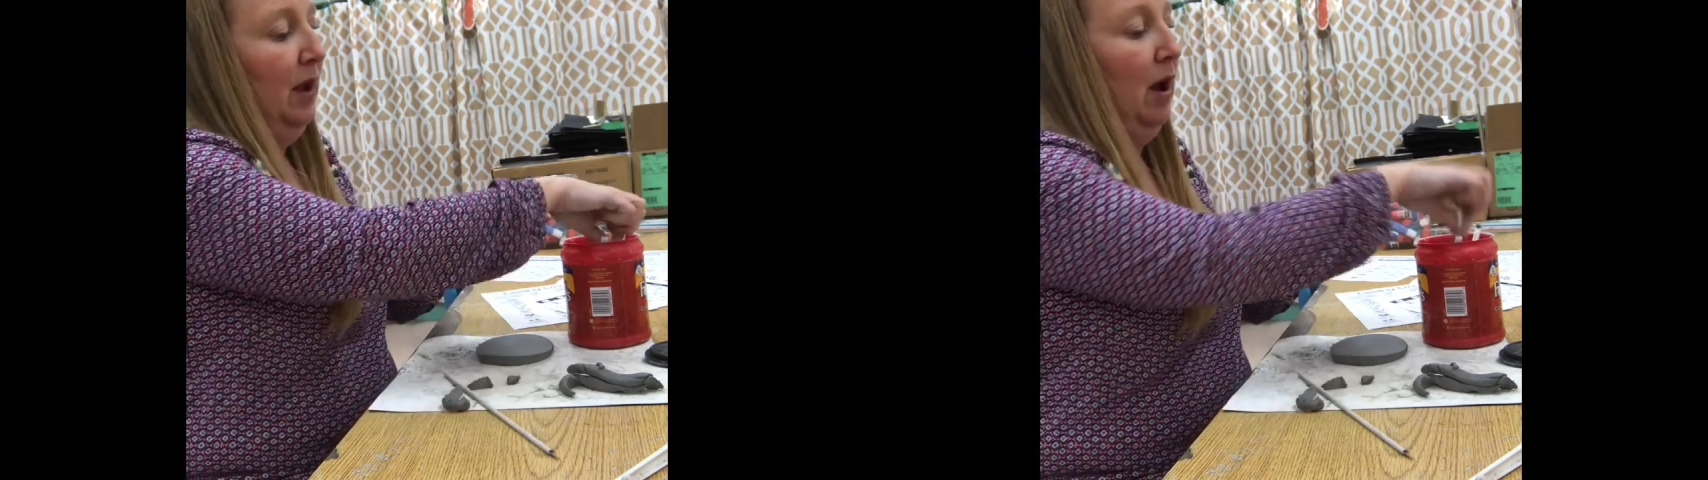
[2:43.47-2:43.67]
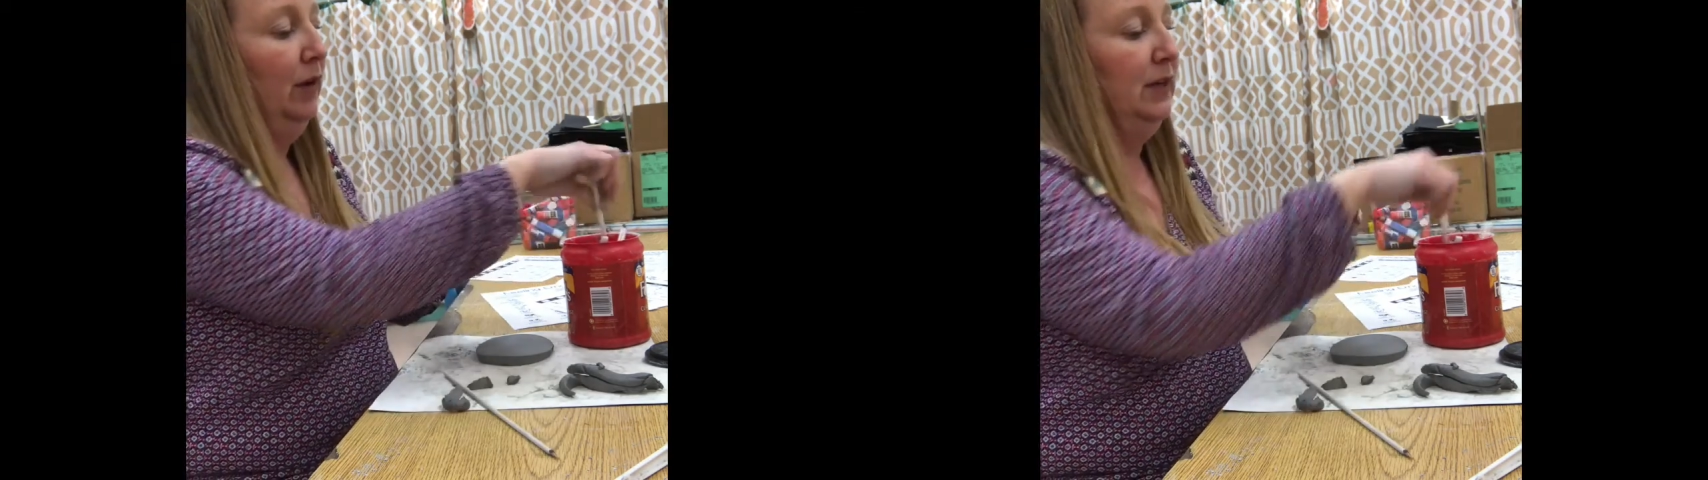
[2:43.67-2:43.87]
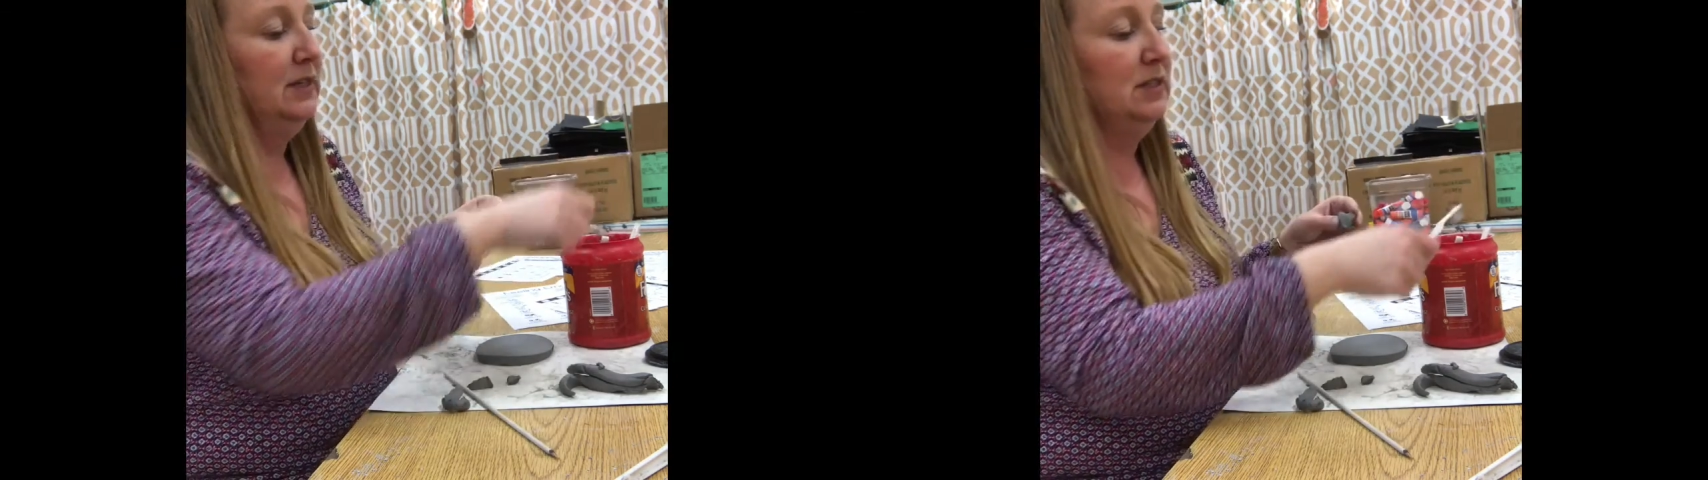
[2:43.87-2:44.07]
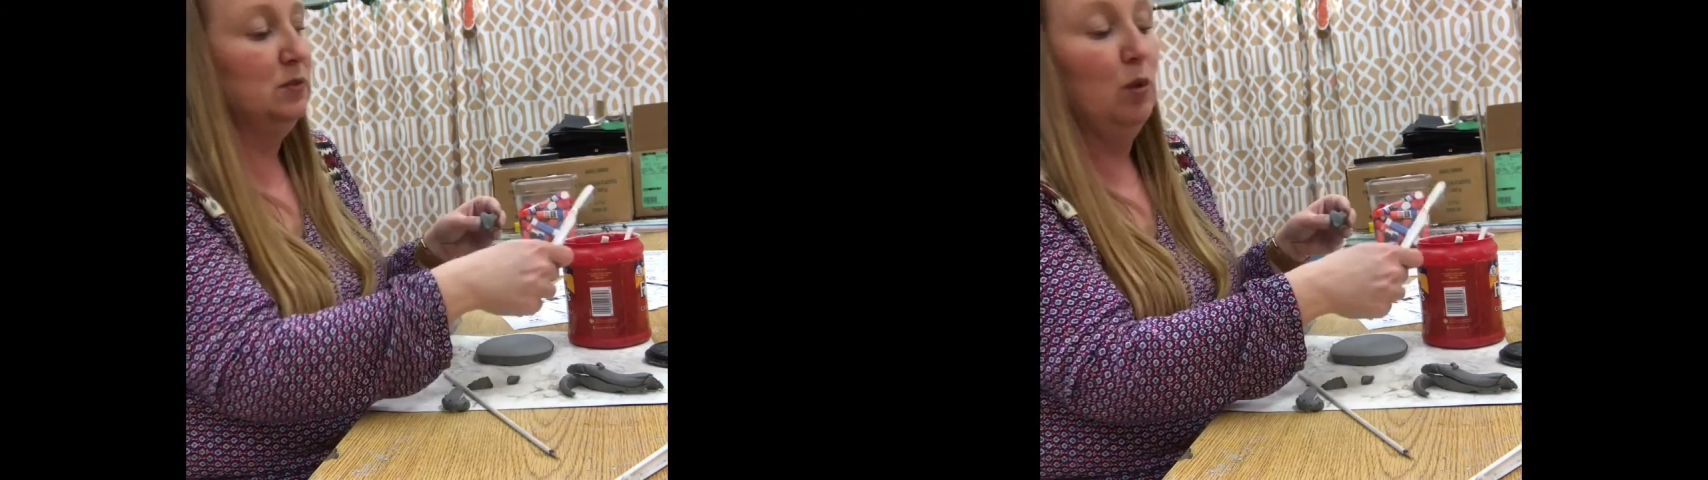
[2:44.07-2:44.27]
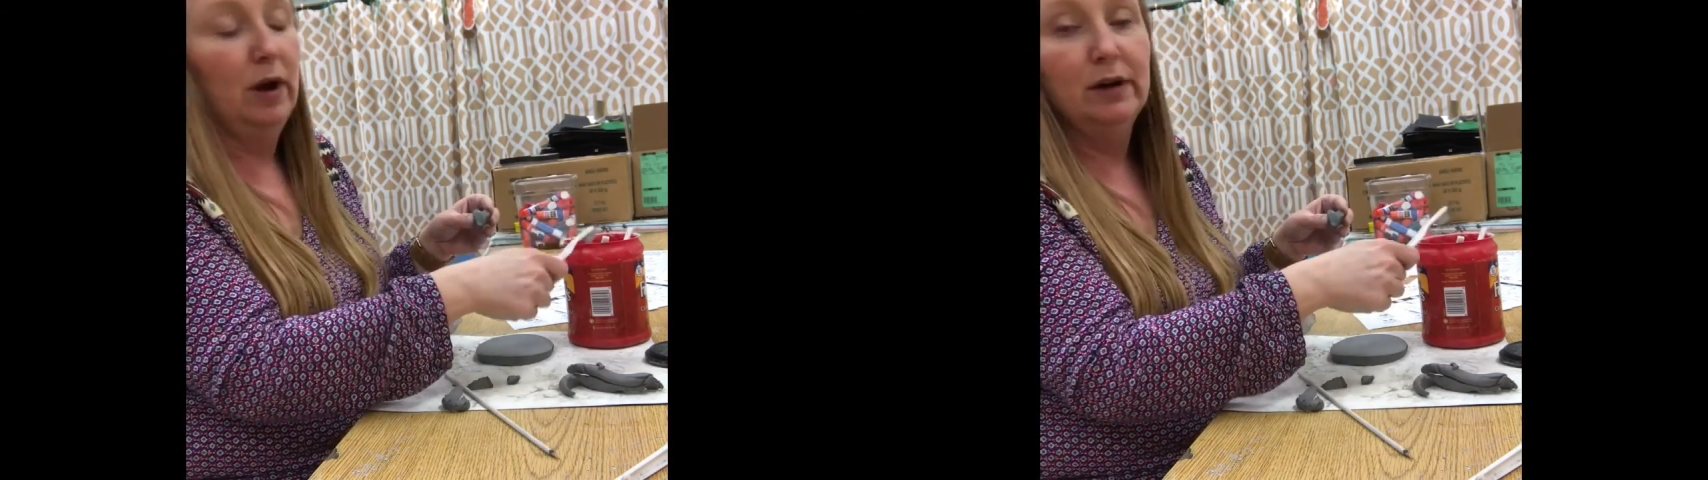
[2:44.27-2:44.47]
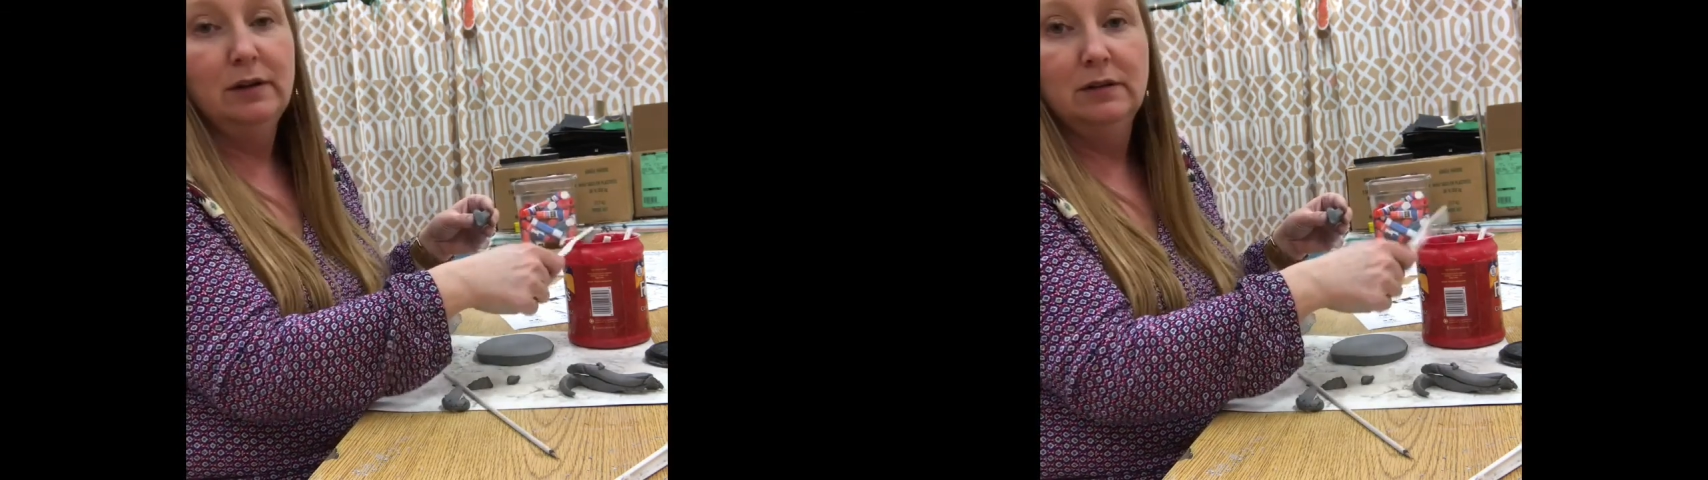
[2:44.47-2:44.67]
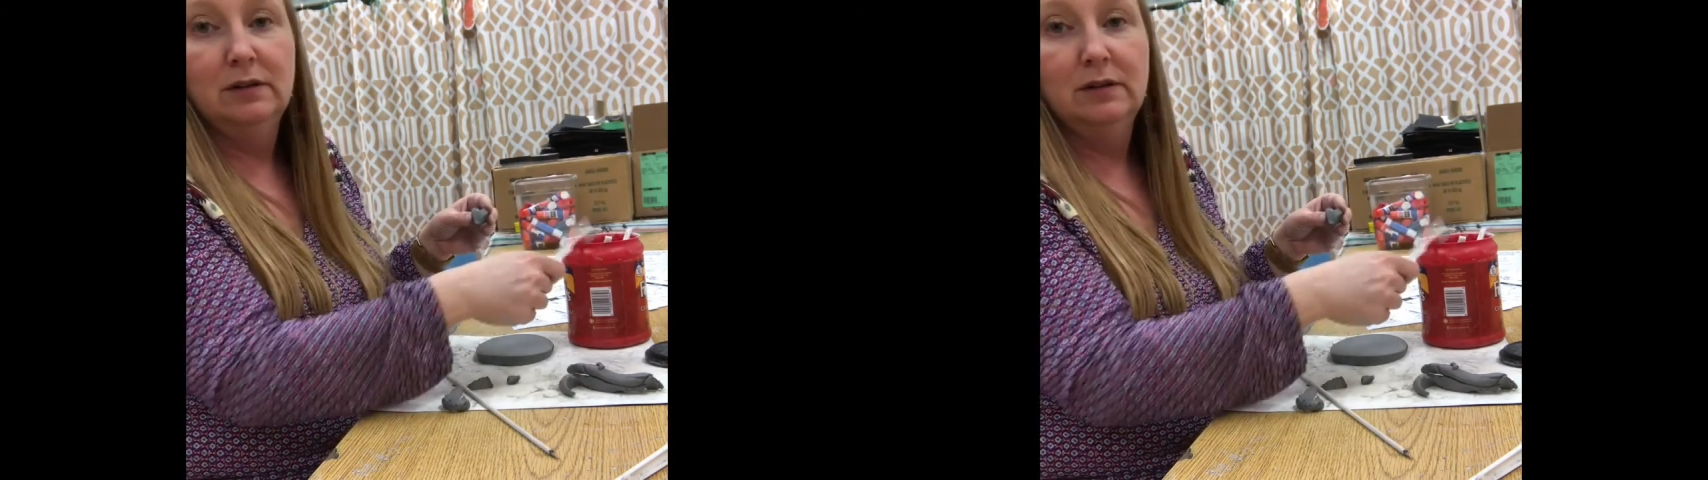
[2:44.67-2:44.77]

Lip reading: All it is water